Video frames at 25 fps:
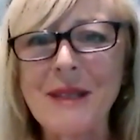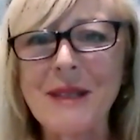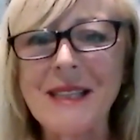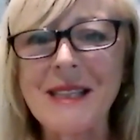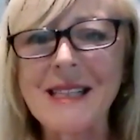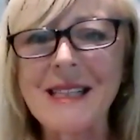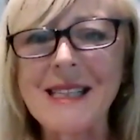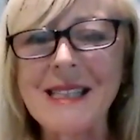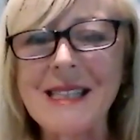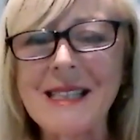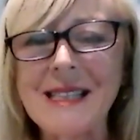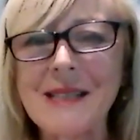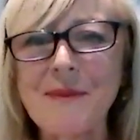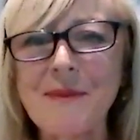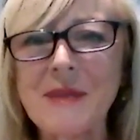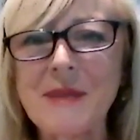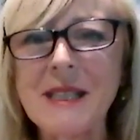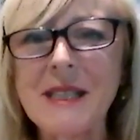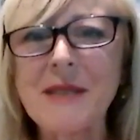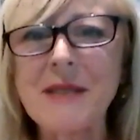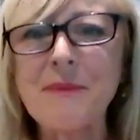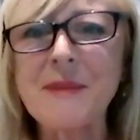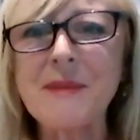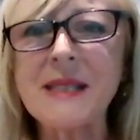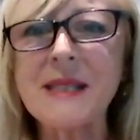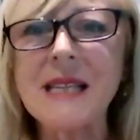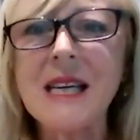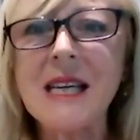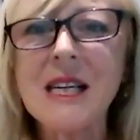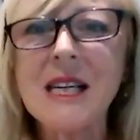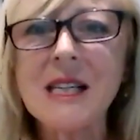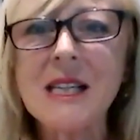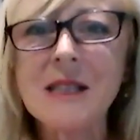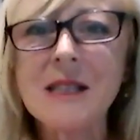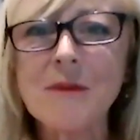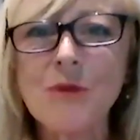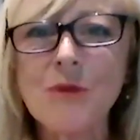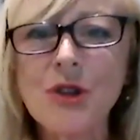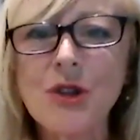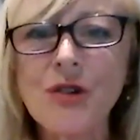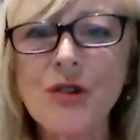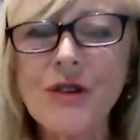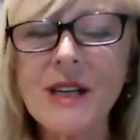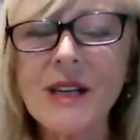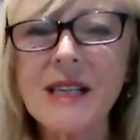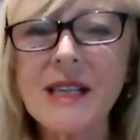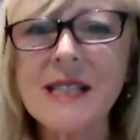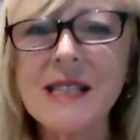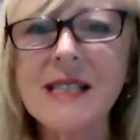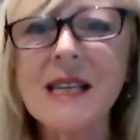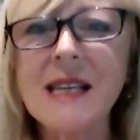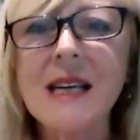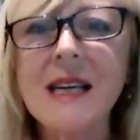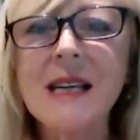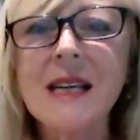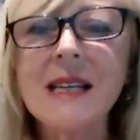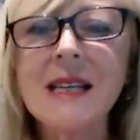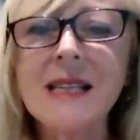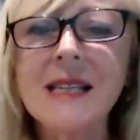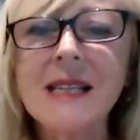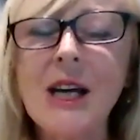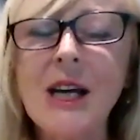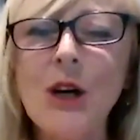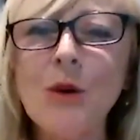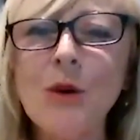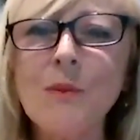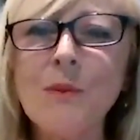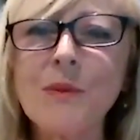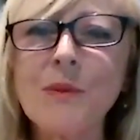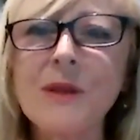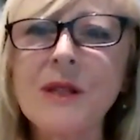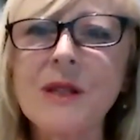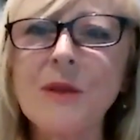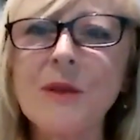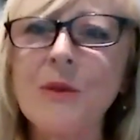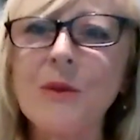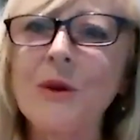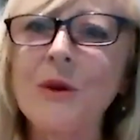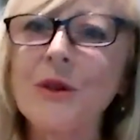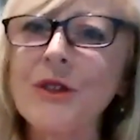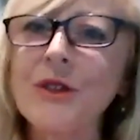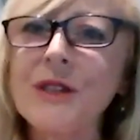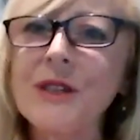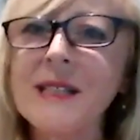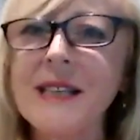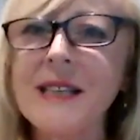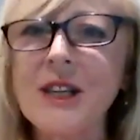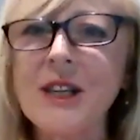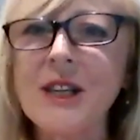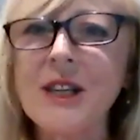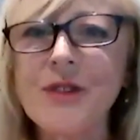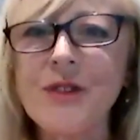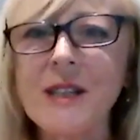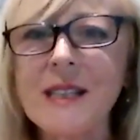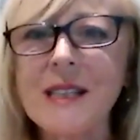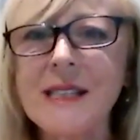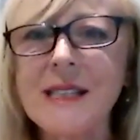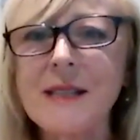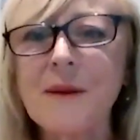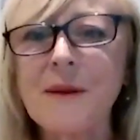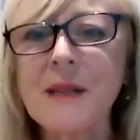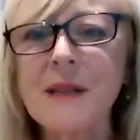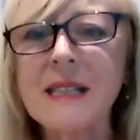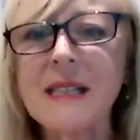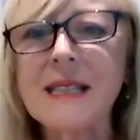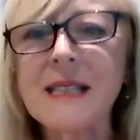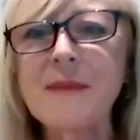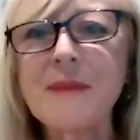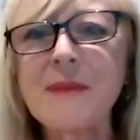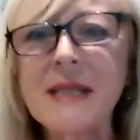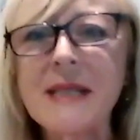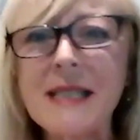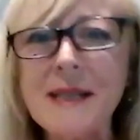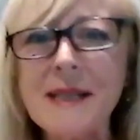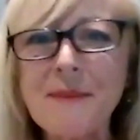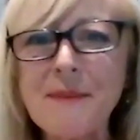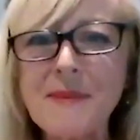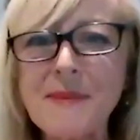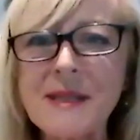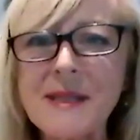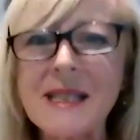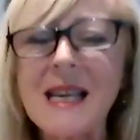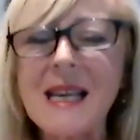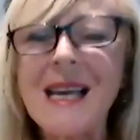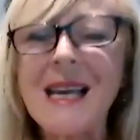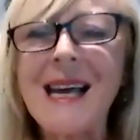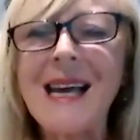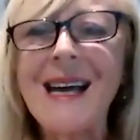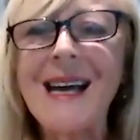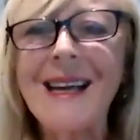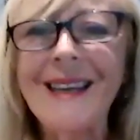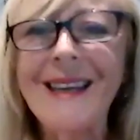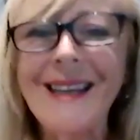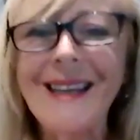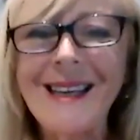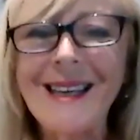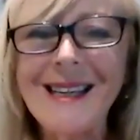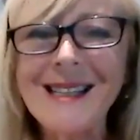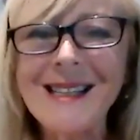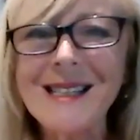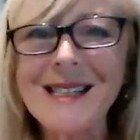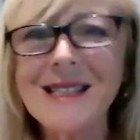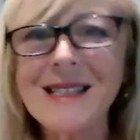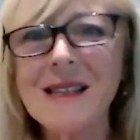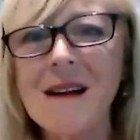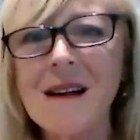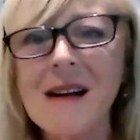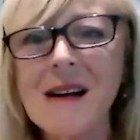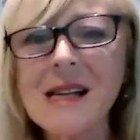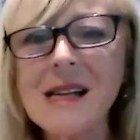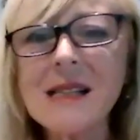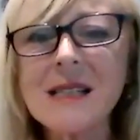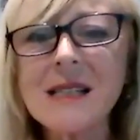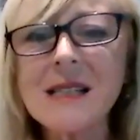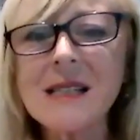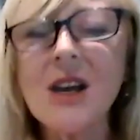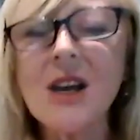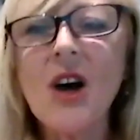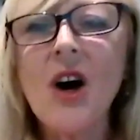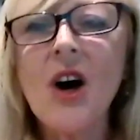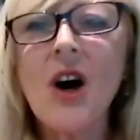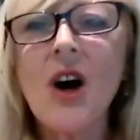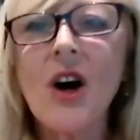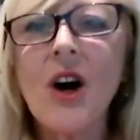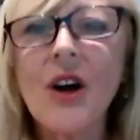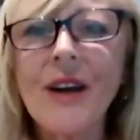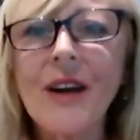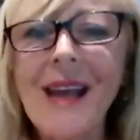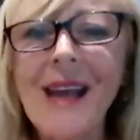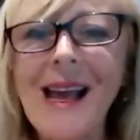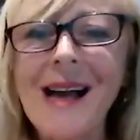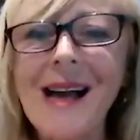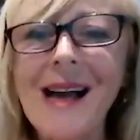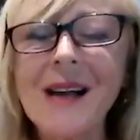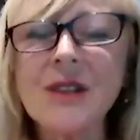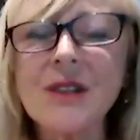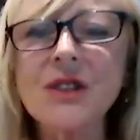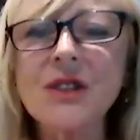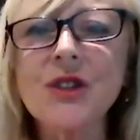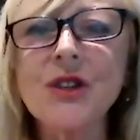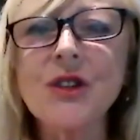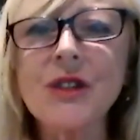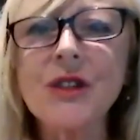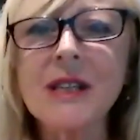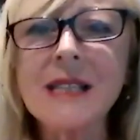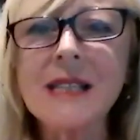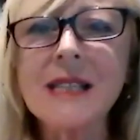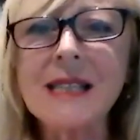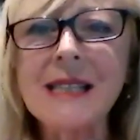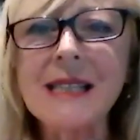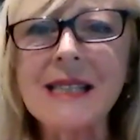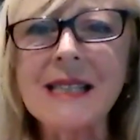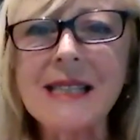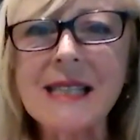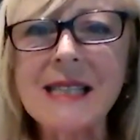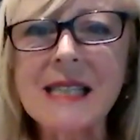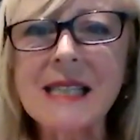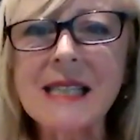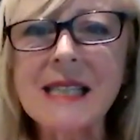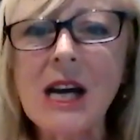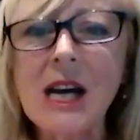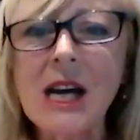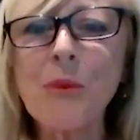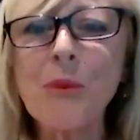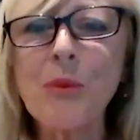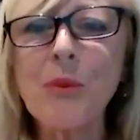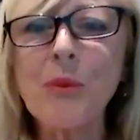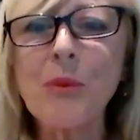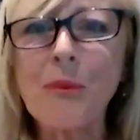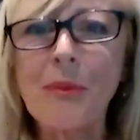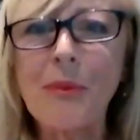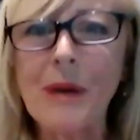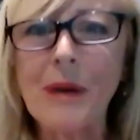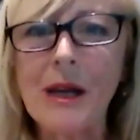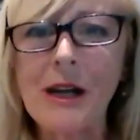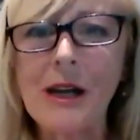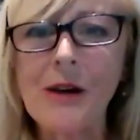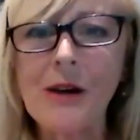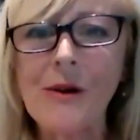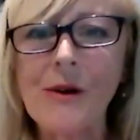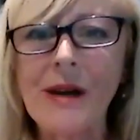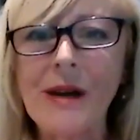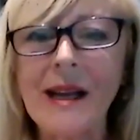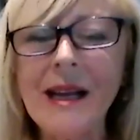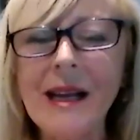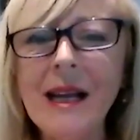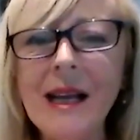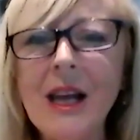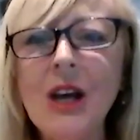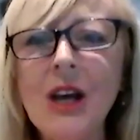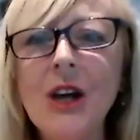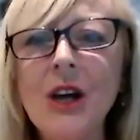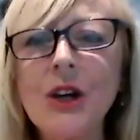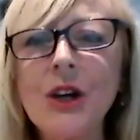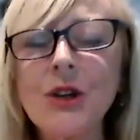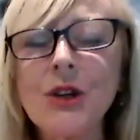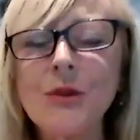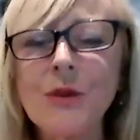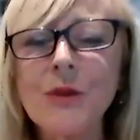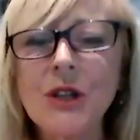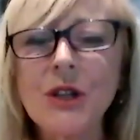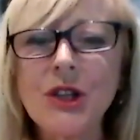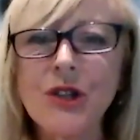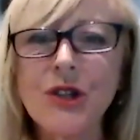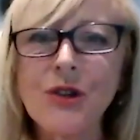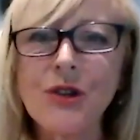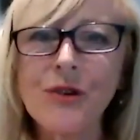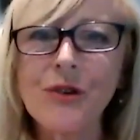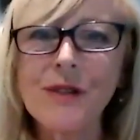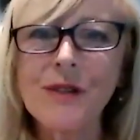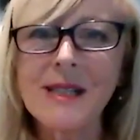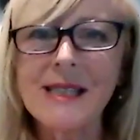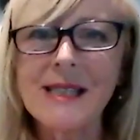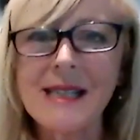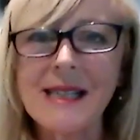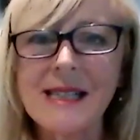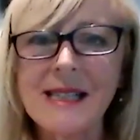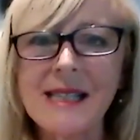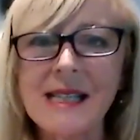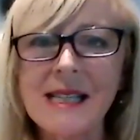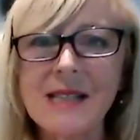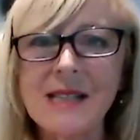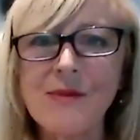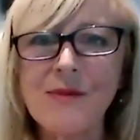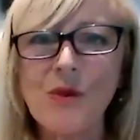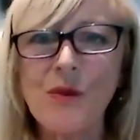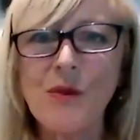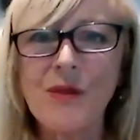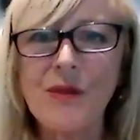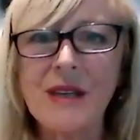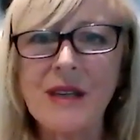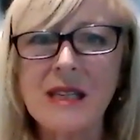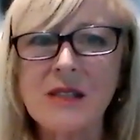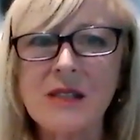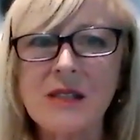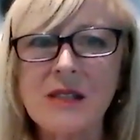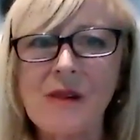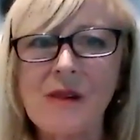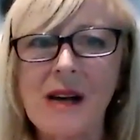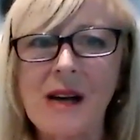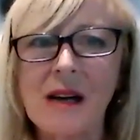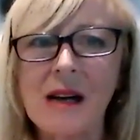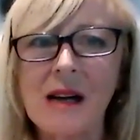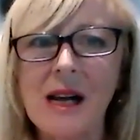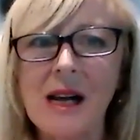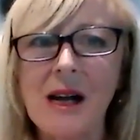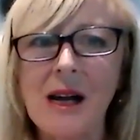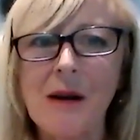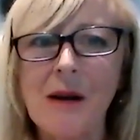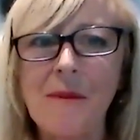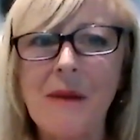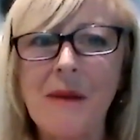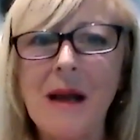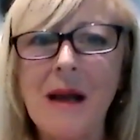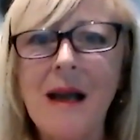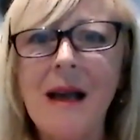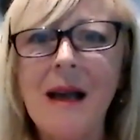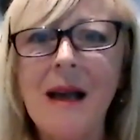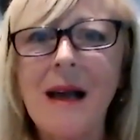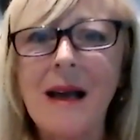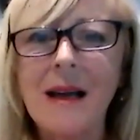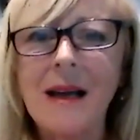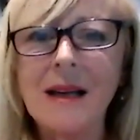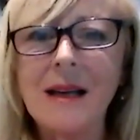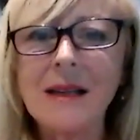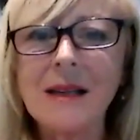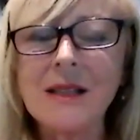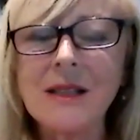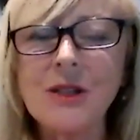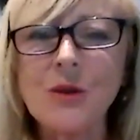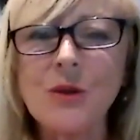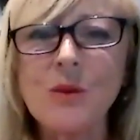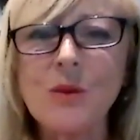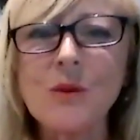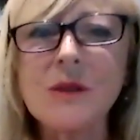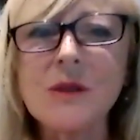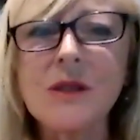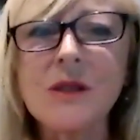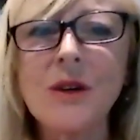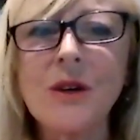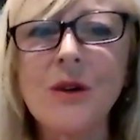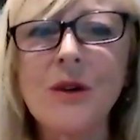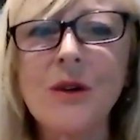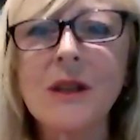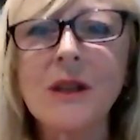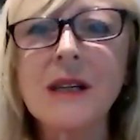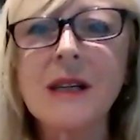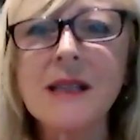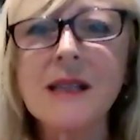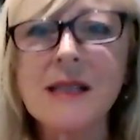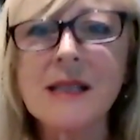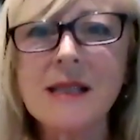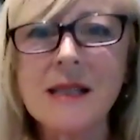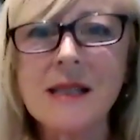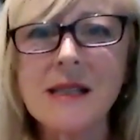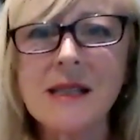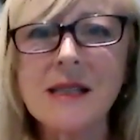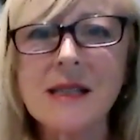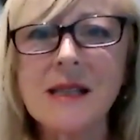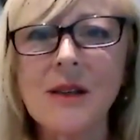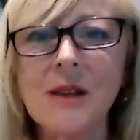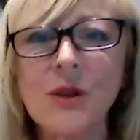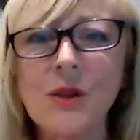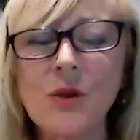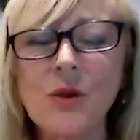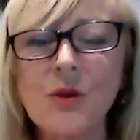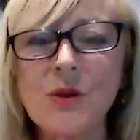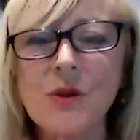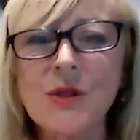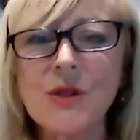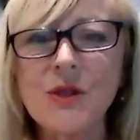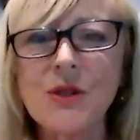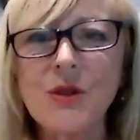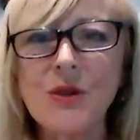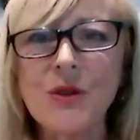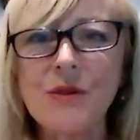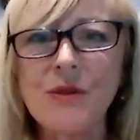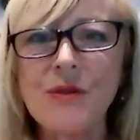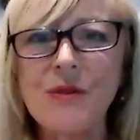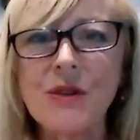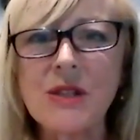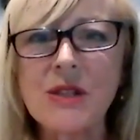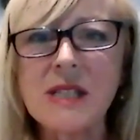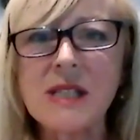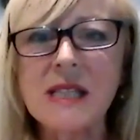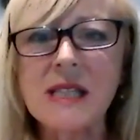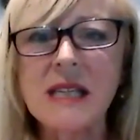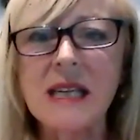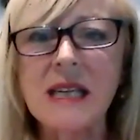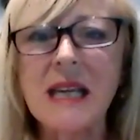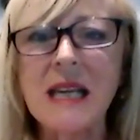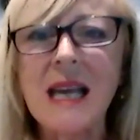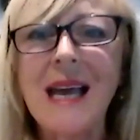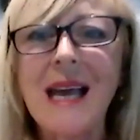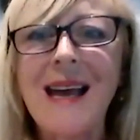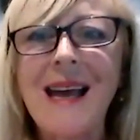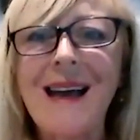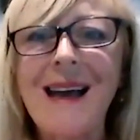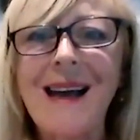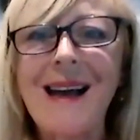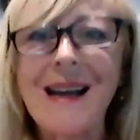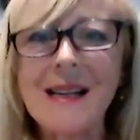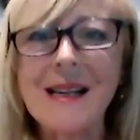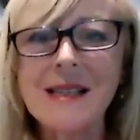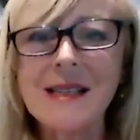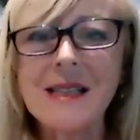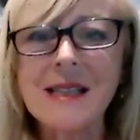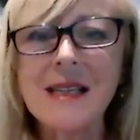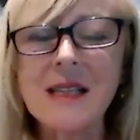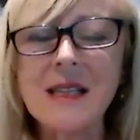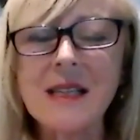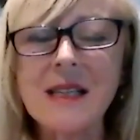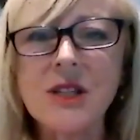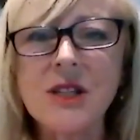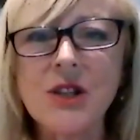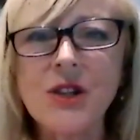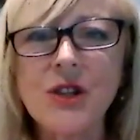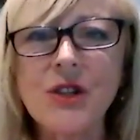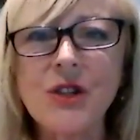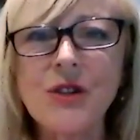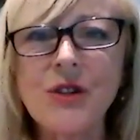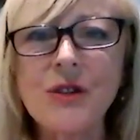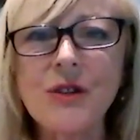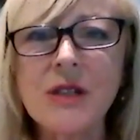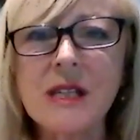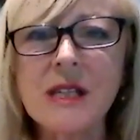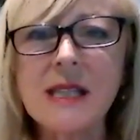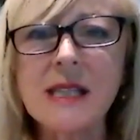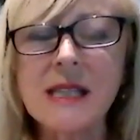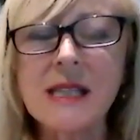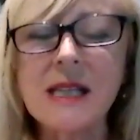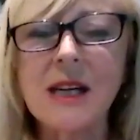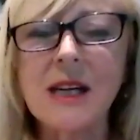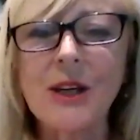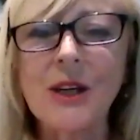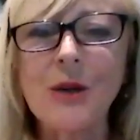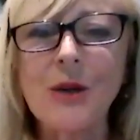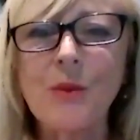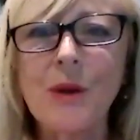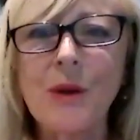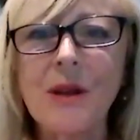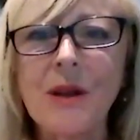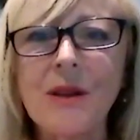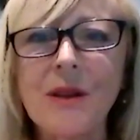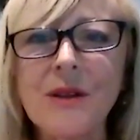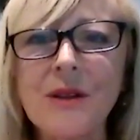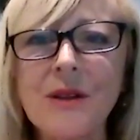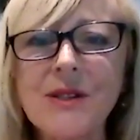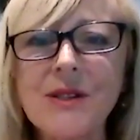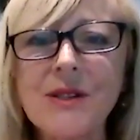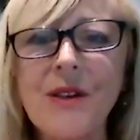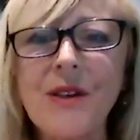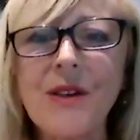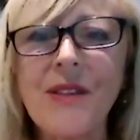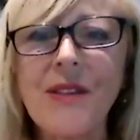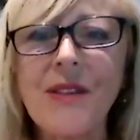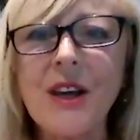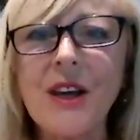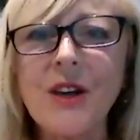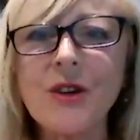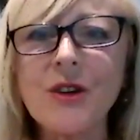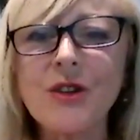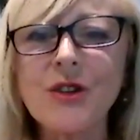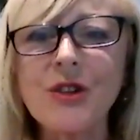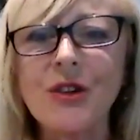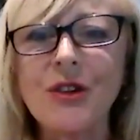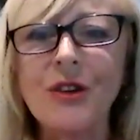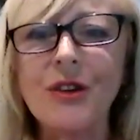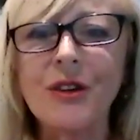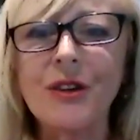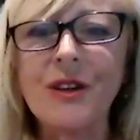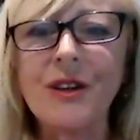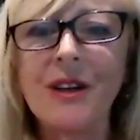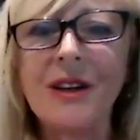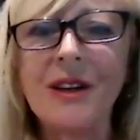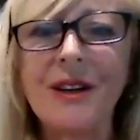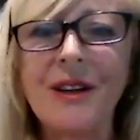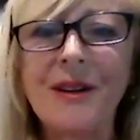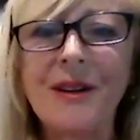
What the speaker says: But this is some tips, some tricks that helps, well, I shouldn't say tricks, so some tips and insights on how students can start preparing to ensure a successful visa outcome, and also consider Southern Cross University as an institute to study with. So thank you, John.